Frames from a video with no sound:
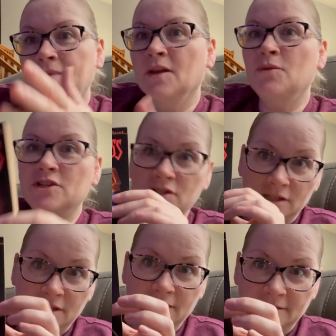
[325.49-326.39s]
which
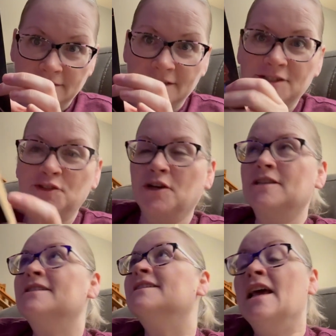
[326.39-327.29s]
is this
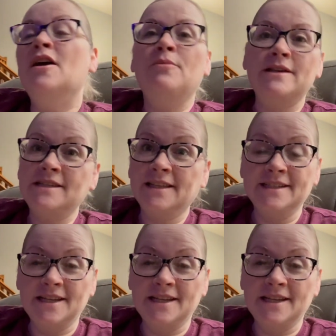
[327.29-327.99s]
dress. Basically